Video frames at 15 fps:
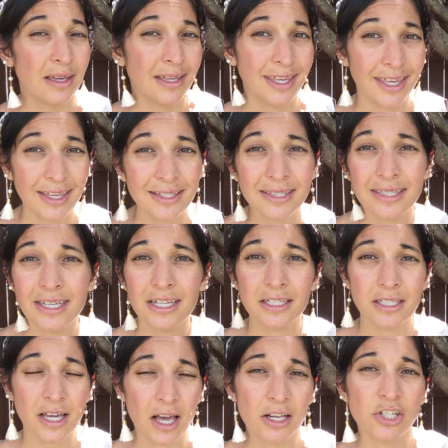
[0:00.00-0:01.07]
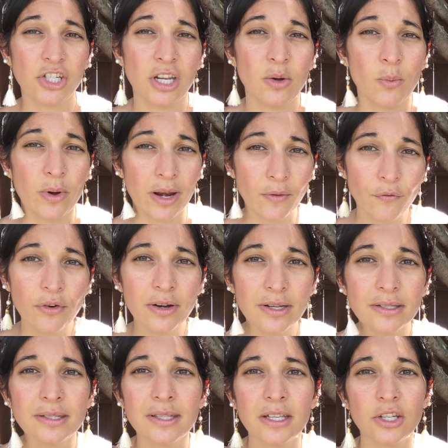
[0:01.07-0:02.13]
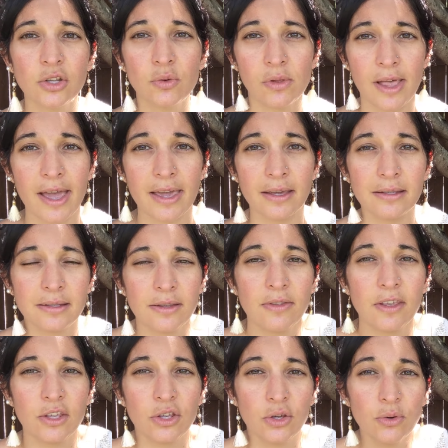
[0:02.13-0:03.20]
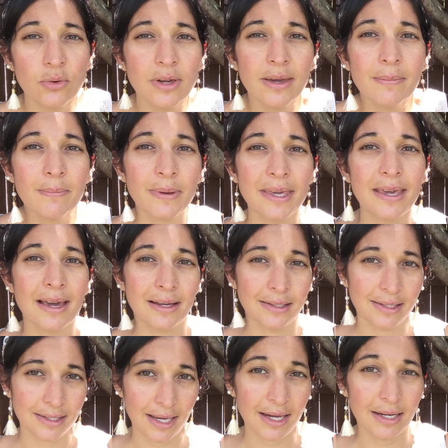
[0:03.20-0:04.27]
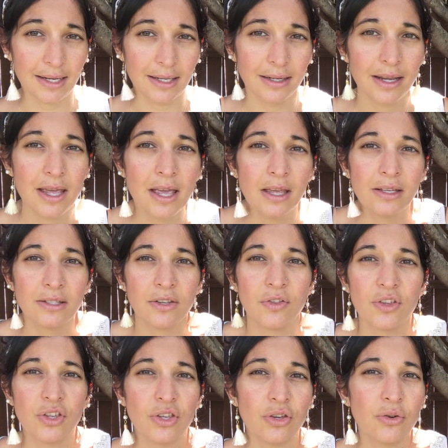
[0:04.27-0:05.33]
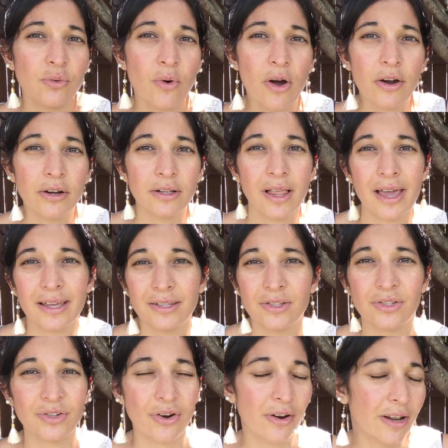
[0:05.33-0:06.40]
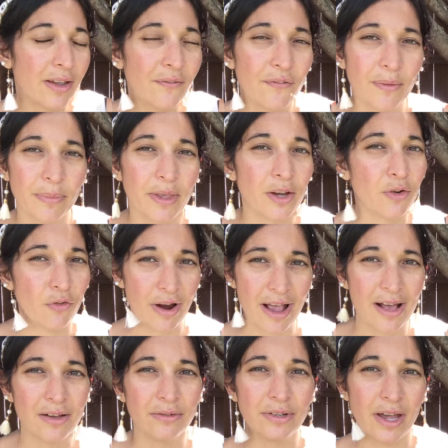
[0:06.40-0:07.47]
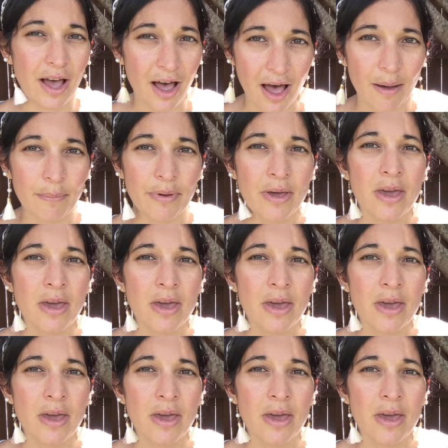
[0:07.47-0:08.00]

Kissing, touching, whatever it is that you like, so that you can be excited, so that you aren't starting from the ground up.